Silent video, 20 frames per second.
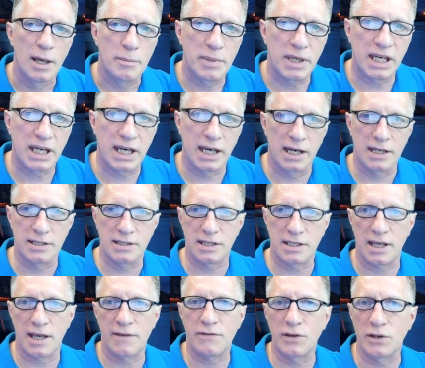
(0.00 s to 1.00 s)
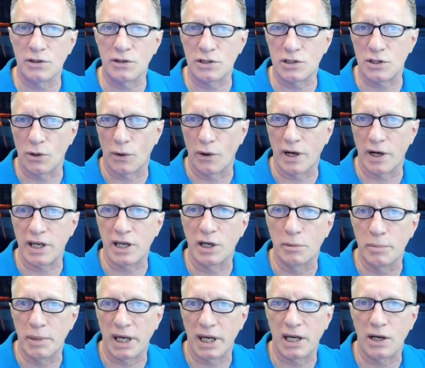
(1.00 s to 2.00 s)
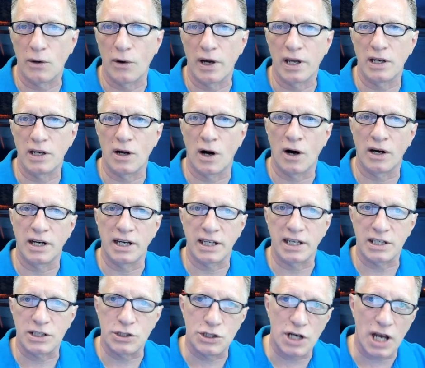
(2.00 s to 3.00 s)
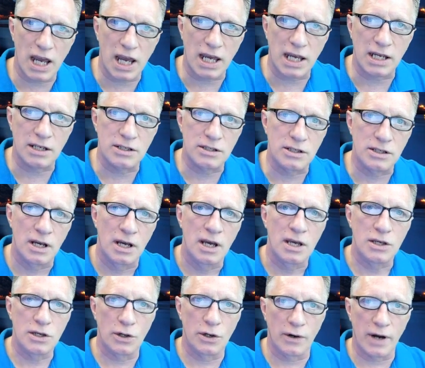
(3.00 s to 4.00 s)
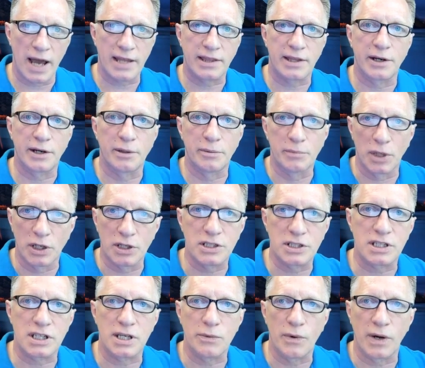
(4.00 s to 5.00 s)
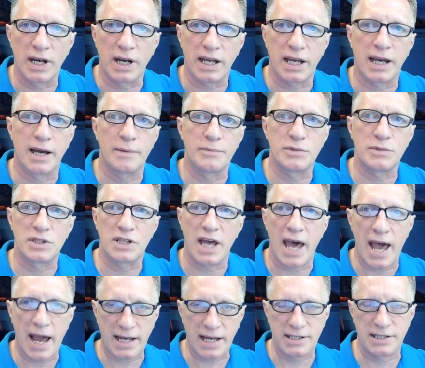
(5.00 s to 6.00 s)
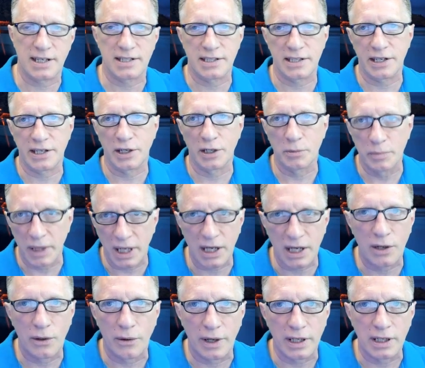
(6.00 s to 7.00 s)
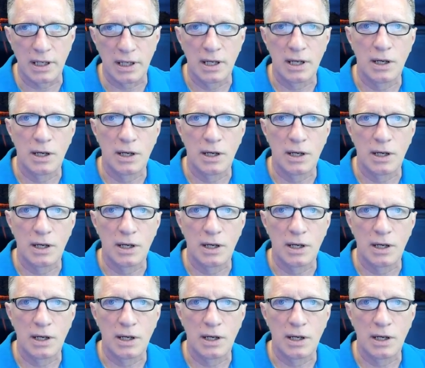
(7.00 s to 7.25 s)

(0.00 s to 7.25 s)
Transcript: Because if you're storing your Bitcoin on an exchange, you're at their mercy when it comes to accessing your Bitcoin,